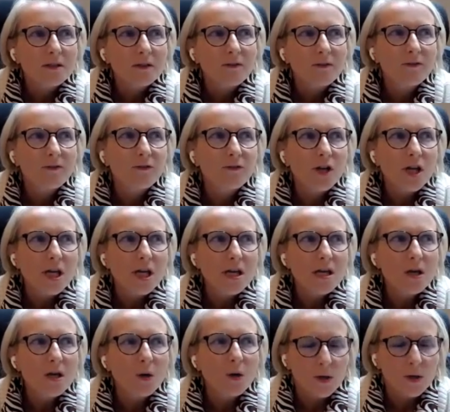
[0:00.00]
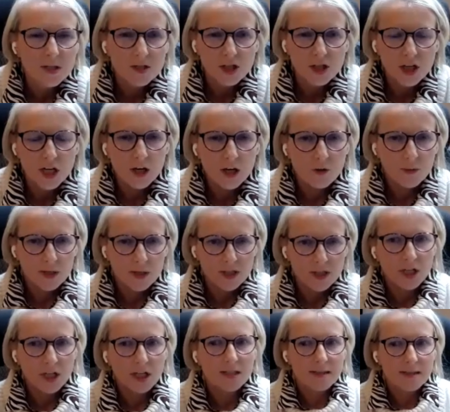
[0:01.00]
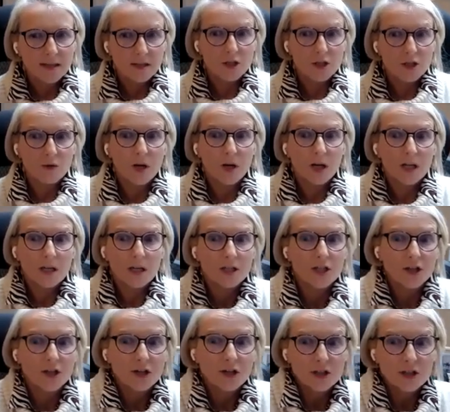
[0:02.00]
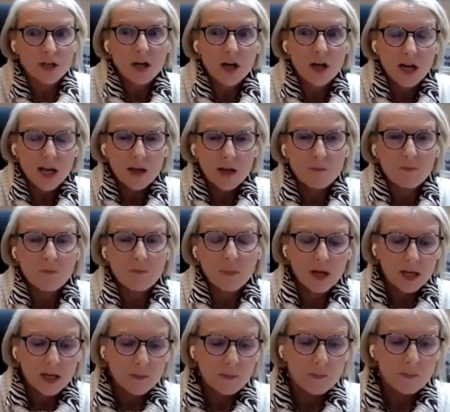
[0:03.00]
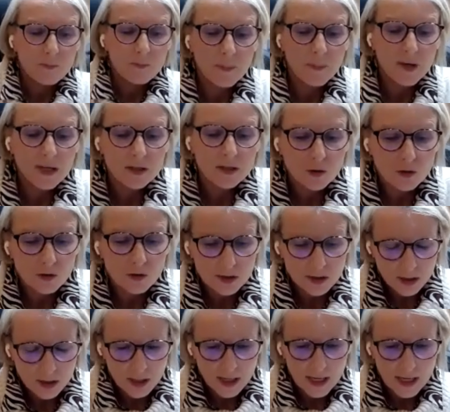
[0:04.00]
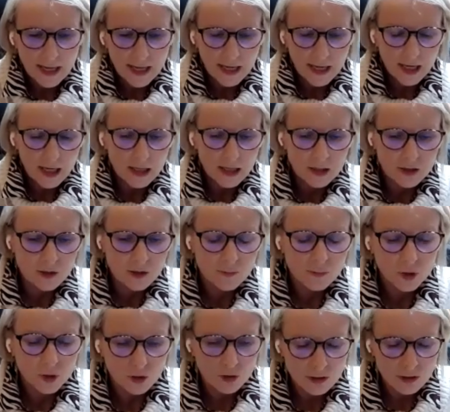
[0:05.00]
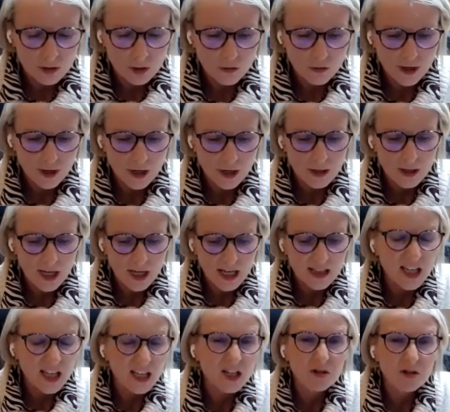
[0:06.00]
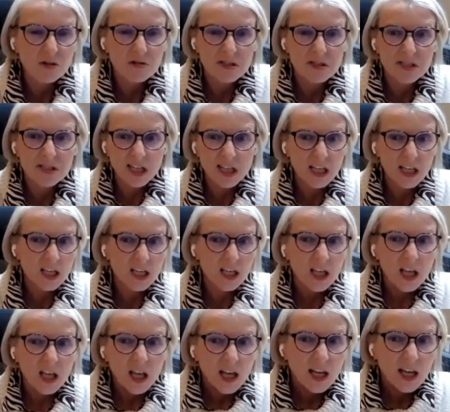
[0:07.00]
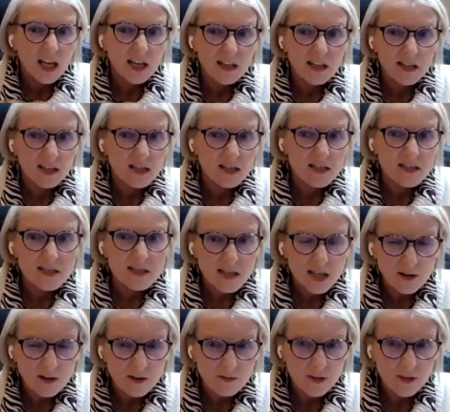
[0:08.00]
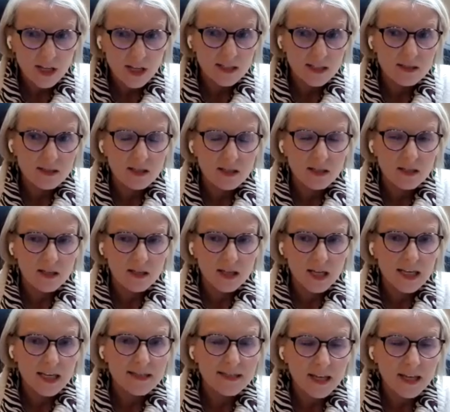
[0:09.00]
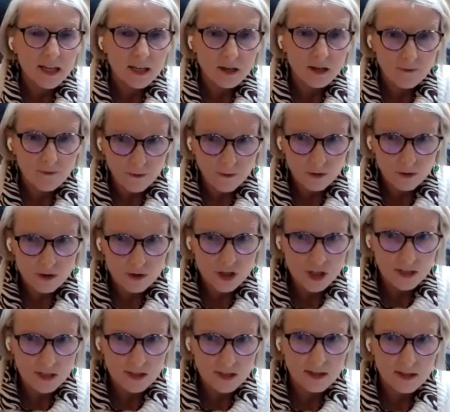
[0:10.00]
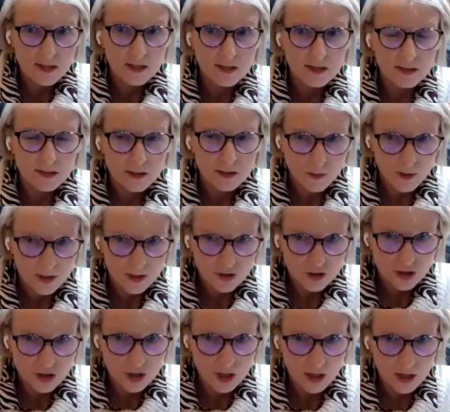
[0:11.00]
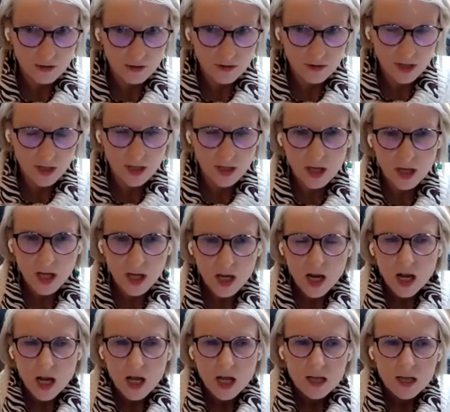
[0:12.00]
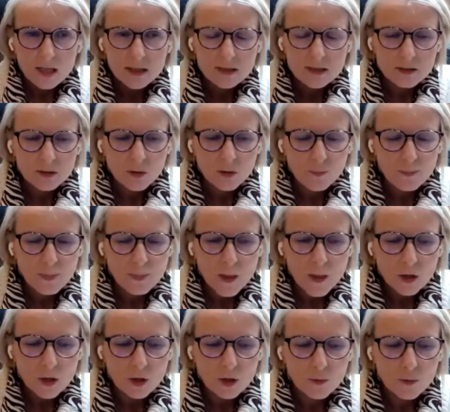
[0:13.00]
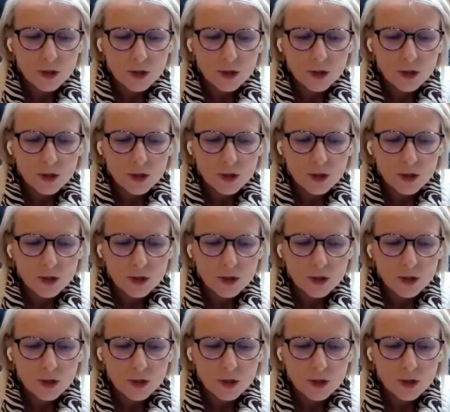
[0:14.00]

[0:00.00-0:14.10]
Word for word: a free questionnaire which I can send you on Deirdre and um, by Peg Dawson and Dawson and Greer, and that looks at like uh, it's a self it's a, an executive functioning skills questionnaire. Okay, so you